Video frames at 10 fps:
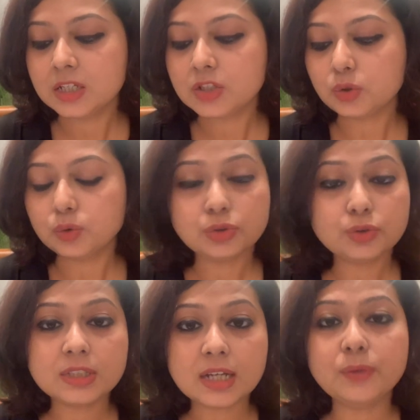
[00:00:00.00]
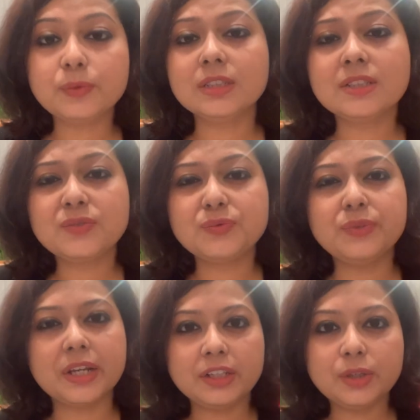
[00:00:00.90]
So to start with is
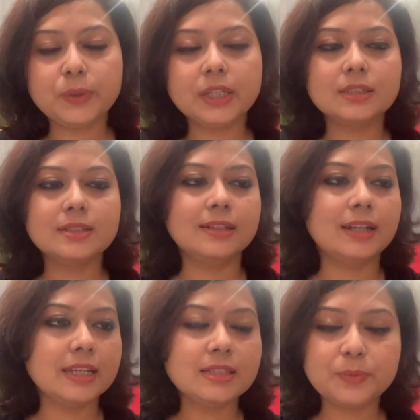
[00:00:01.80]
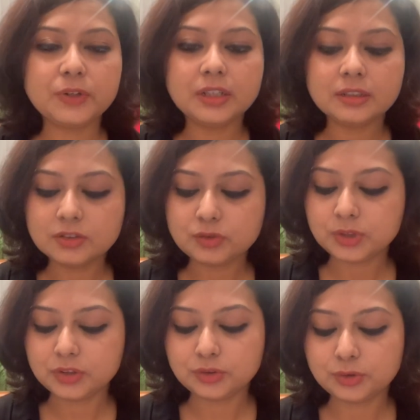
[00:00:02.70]
very quick. This is an icebreaker, so you
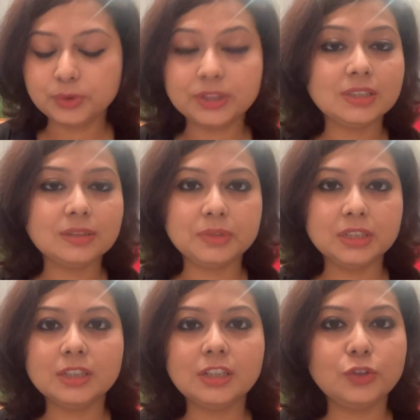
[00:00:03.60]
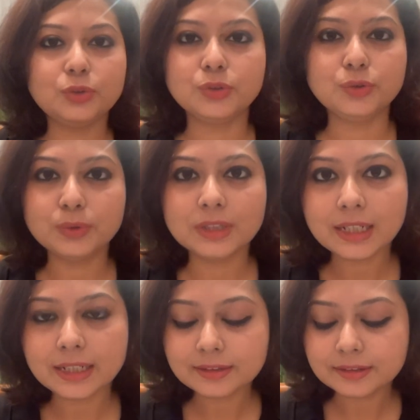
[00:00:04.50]
can do it immediately or you can do it
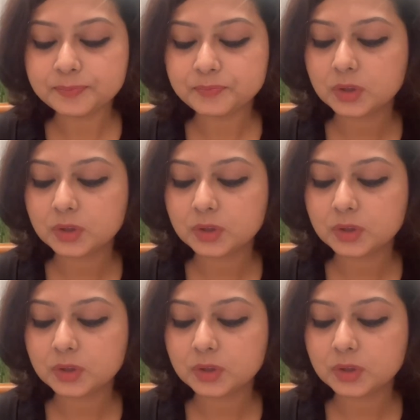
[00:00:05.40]
later.